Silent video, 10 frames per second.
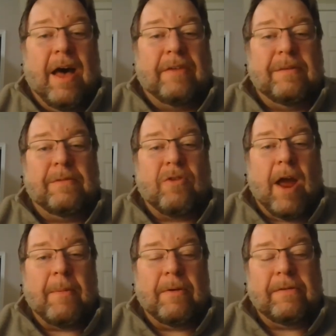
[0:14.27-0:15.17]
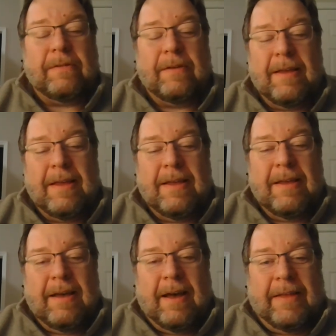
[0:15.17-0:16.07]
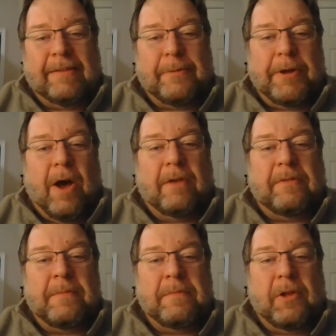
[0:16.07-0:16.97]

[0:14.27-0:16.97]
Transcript: subscribers. That's pretty awesome.